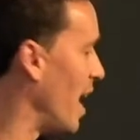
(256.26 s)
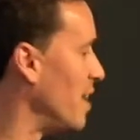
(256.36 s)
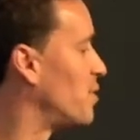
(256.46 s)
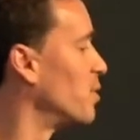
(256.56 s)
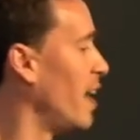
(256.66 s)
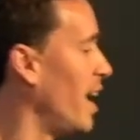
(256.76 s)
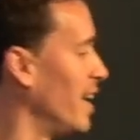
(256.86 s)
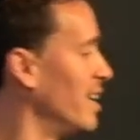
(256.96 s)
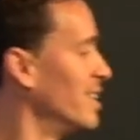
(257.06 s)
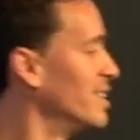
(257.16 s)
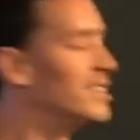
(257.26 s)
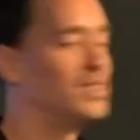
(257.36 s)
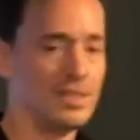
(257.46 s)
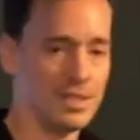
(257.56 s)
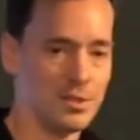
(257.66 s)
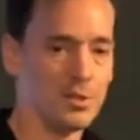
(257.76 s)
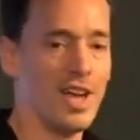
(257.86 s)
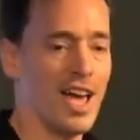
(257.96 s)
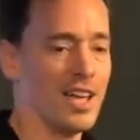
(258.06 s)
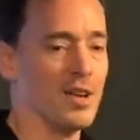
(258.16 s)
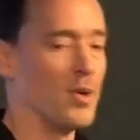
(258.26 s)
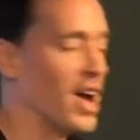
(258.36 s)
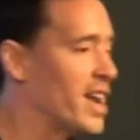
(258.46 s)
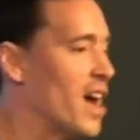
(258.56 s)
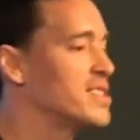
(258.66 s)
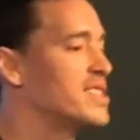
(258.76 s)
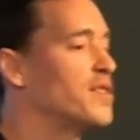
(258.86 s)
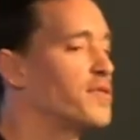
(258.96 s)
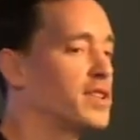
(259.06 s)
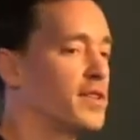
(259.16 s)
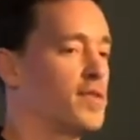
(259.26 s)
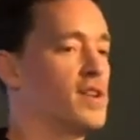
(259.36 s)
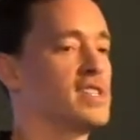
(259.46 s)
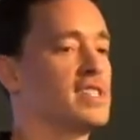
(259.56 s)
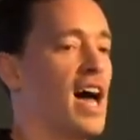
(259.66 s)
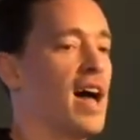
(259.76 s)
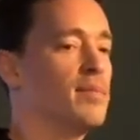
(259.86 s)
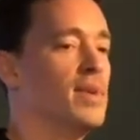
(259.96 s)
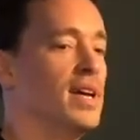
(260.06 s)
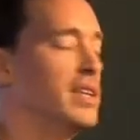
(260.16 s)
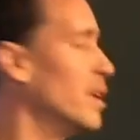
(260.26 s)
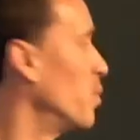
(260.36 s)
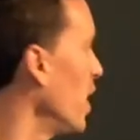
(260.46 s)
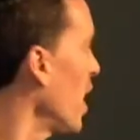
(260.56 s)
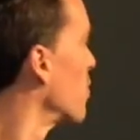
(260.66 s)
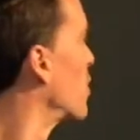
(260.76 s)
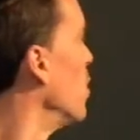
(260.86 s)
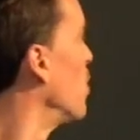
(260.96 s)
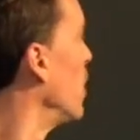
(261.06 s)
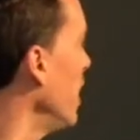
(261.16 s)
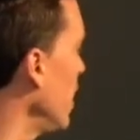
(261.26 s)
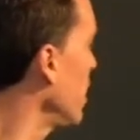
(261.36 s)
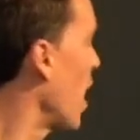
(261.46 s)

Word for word: And today, we are announcing for the first time that we have completed